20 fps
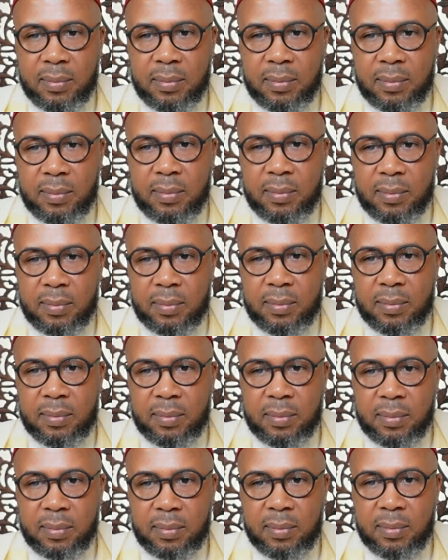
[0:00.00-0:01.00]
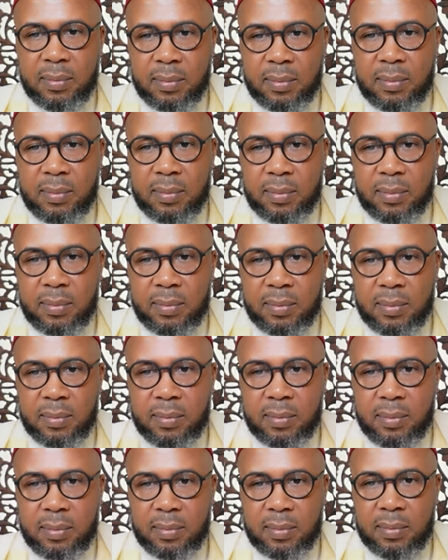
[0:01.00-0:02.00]

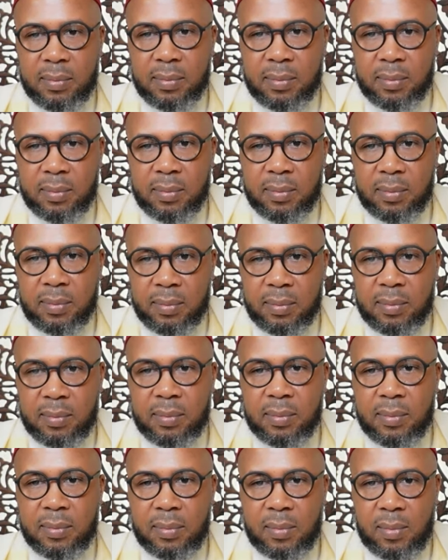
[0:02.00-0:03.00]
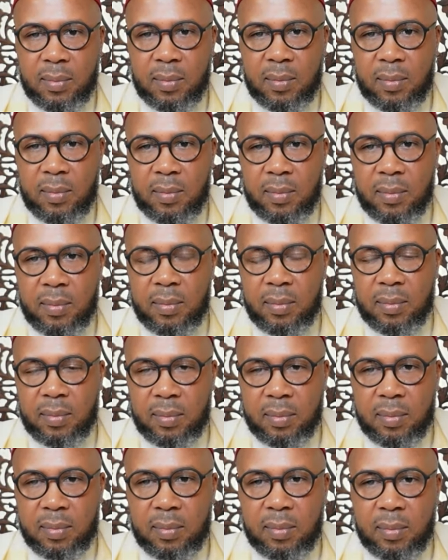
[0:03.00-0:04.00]

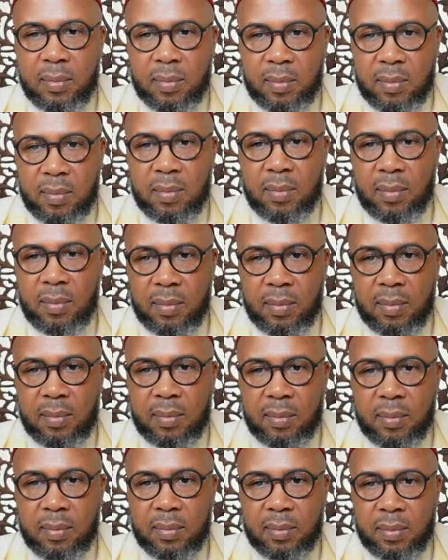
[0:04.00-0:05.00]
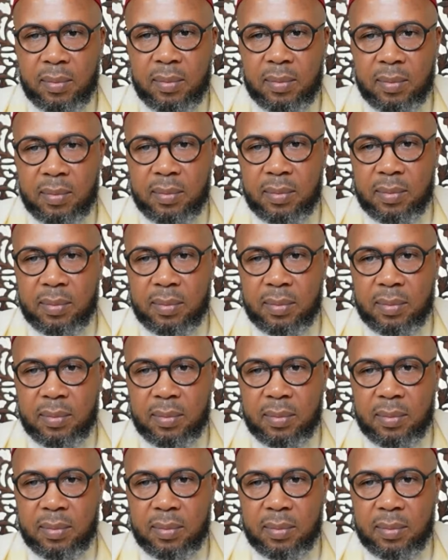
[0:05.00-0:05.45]
[no speech]